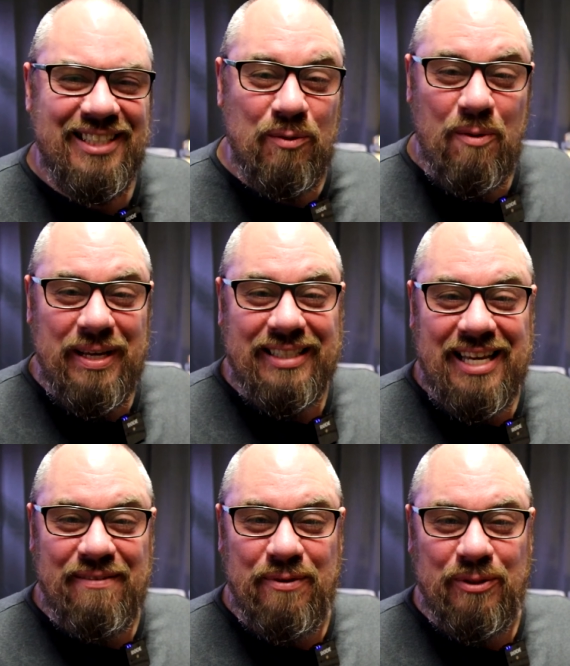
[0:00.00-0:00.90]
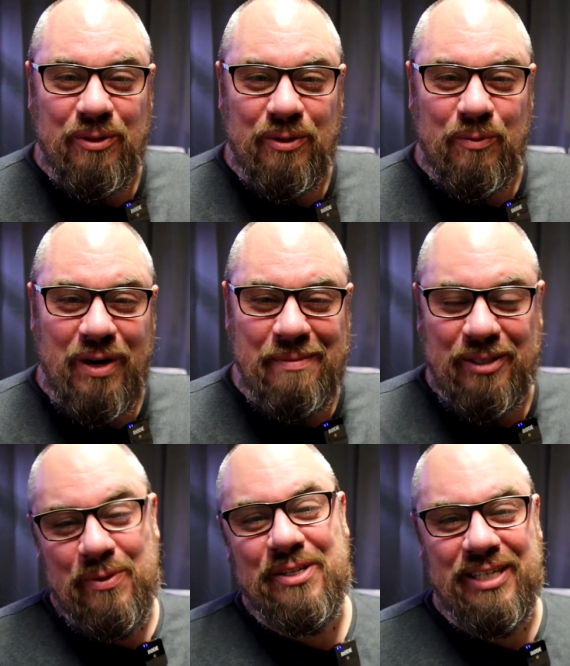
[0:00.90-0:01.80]
So what makes live food so good? Why am I
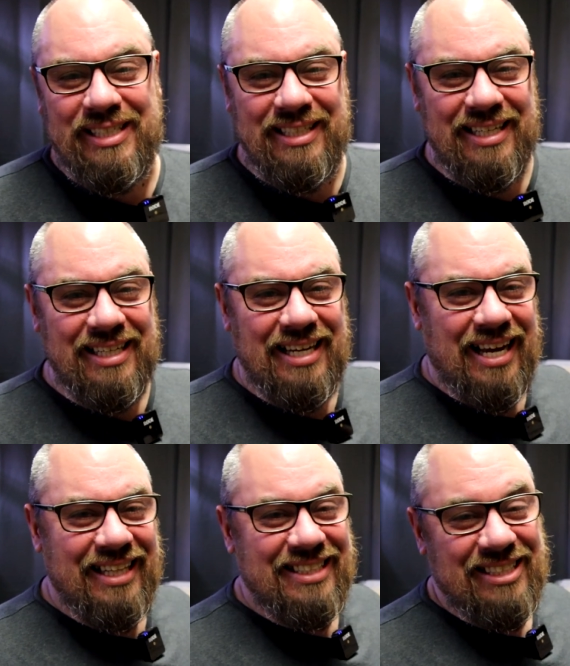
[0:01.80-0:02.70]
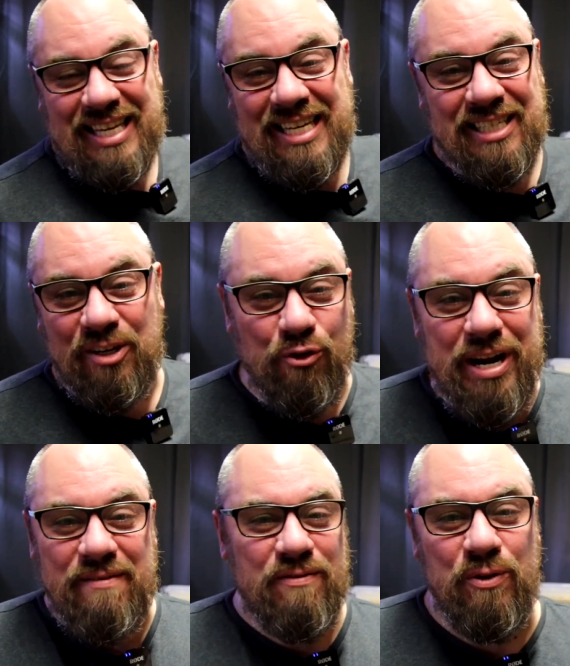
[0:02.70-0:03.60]
so interested in it? I just think it's a
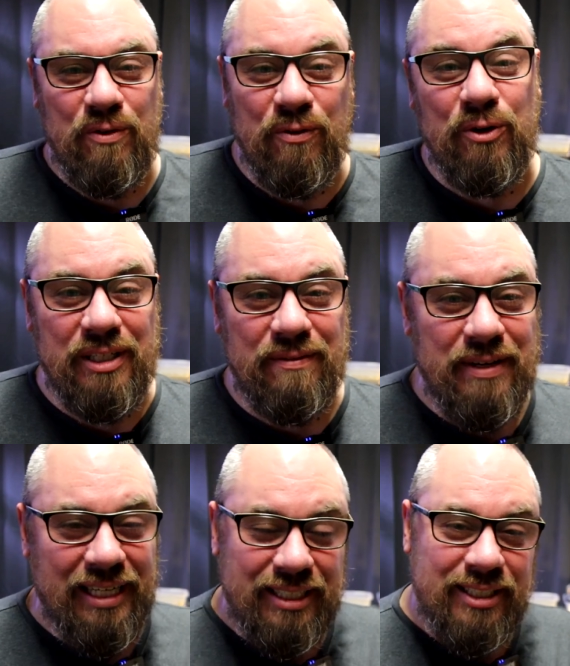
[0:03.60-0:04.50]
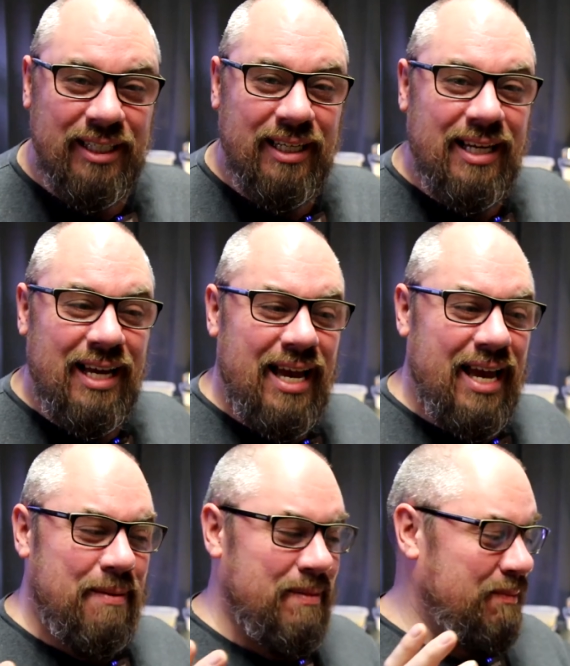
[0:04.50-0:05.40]
great food for your fish.
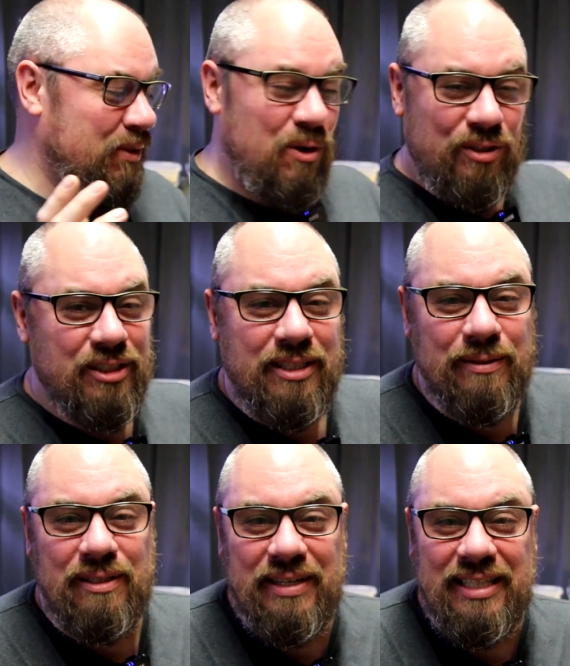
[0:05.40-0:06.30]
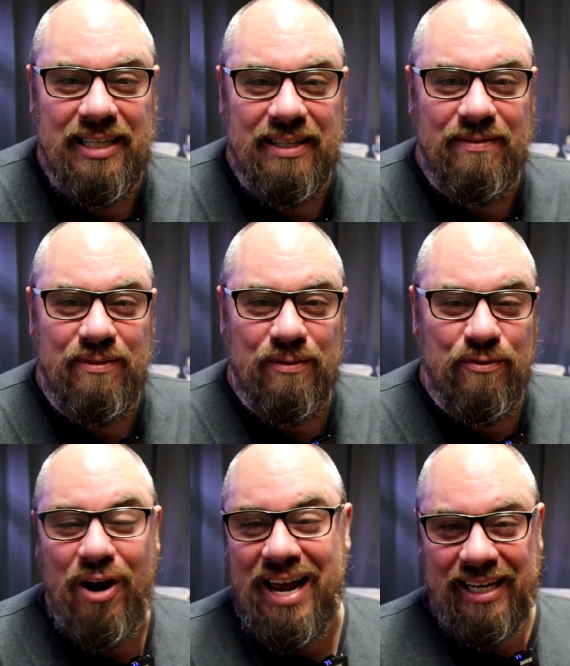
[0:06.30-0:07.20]
I'm not just cultivating it for
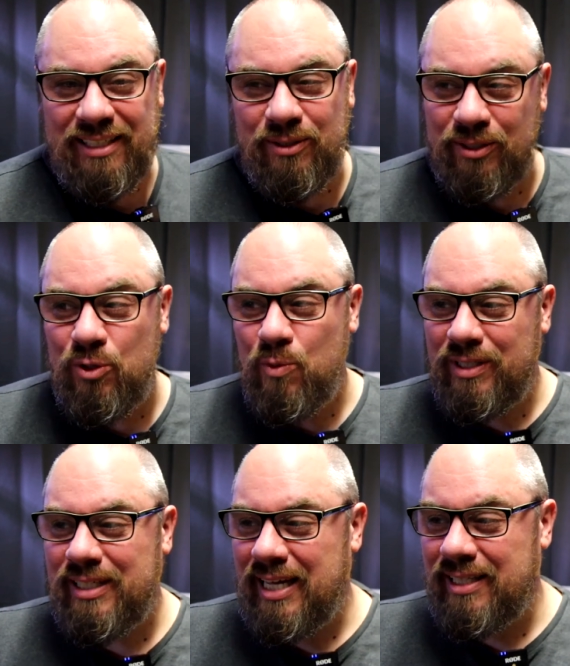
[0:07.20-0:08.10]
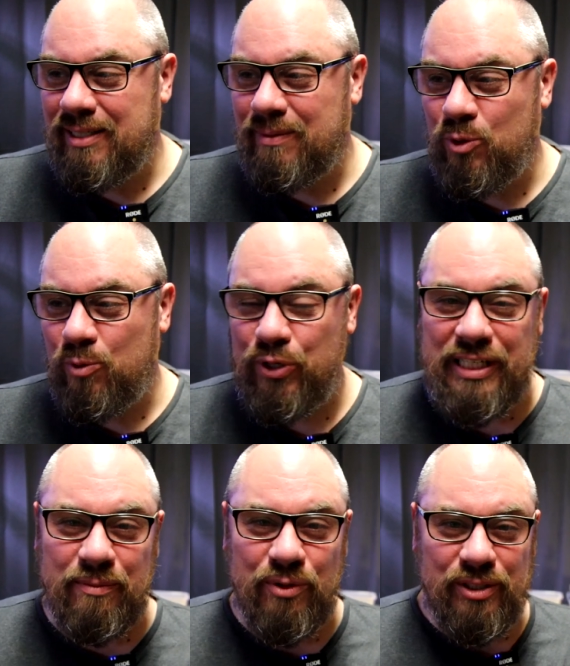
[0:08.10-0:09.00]
fry, so I do want to get into more
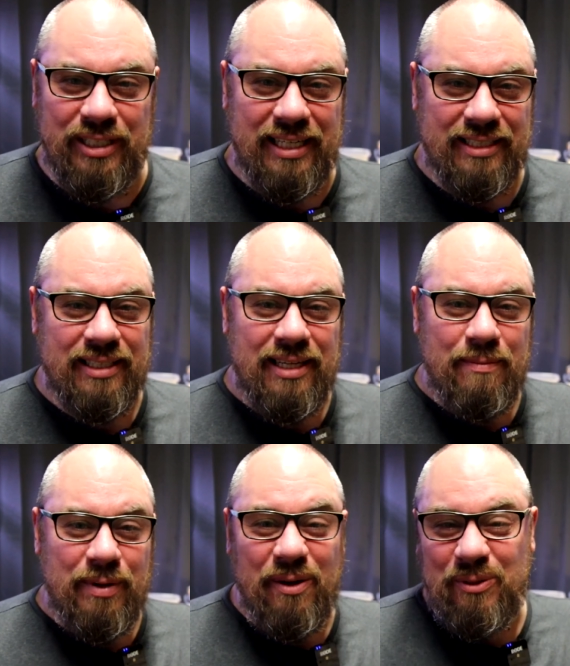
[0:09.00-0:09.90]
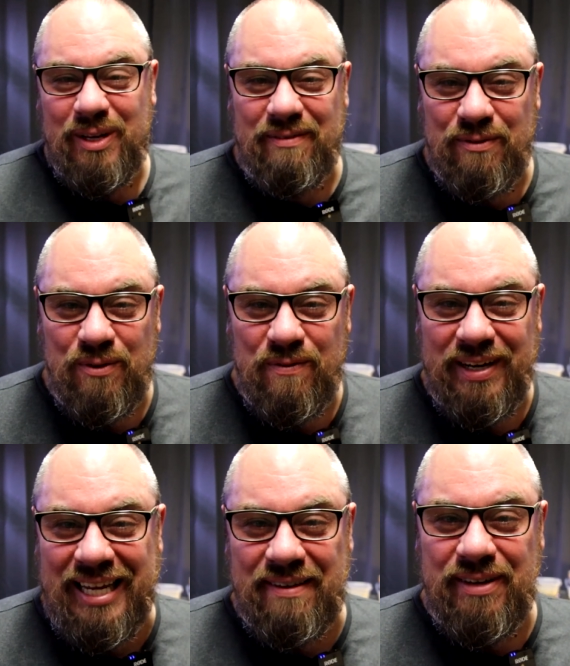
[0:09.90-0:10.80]
breeding projects, but I also have a few finicky